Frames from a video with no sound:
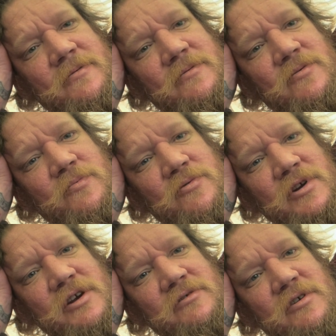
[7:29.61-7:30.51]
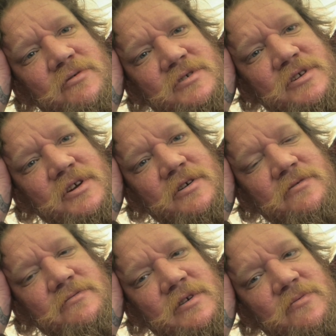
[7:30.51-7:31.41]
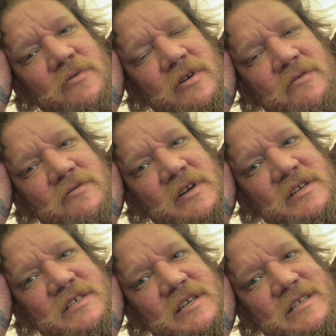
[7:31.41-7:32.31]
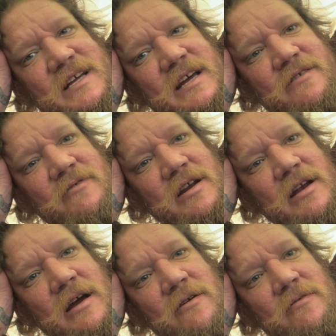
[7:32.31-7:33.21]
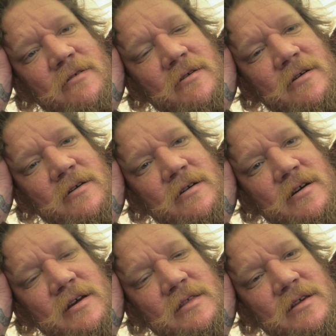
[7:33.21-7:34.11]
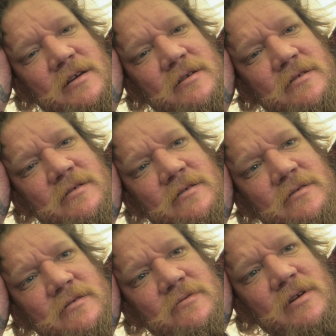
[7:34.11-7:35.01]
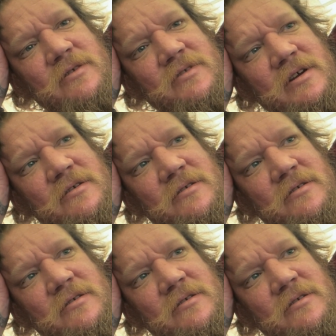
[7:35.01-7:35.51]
We're pretty close, like we're at like 610 right now, I think, around there.